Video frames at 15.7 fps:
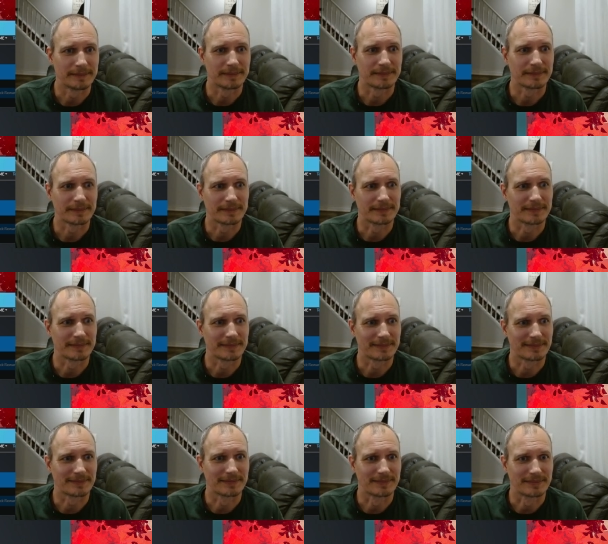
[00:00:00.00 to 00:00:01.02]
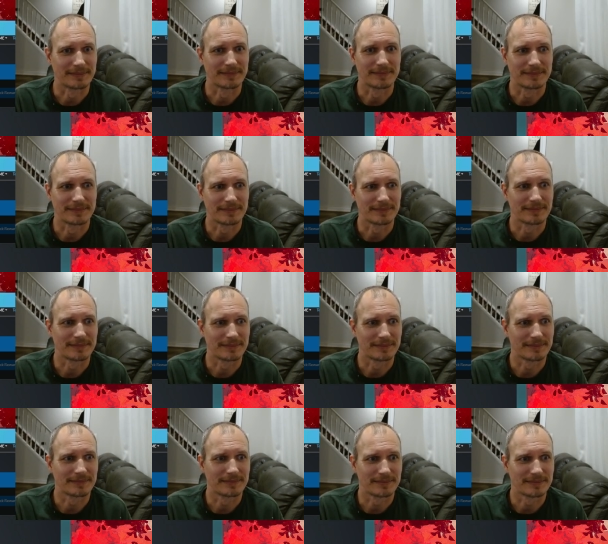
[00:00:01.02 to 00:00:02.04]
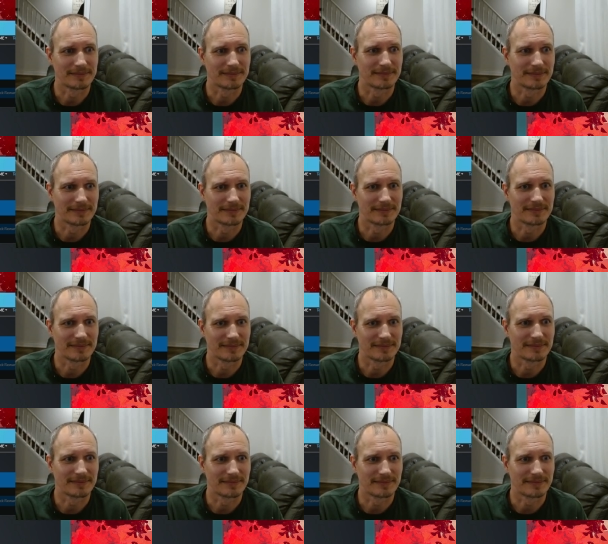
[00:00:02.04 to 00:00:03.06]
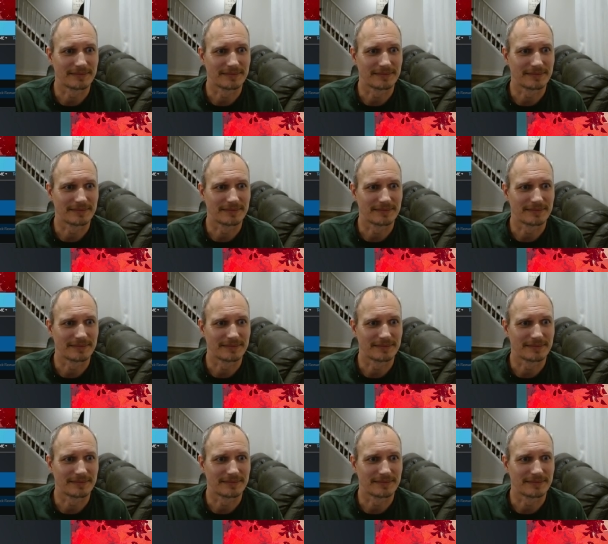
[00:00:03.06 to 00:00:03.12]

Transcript: (silence)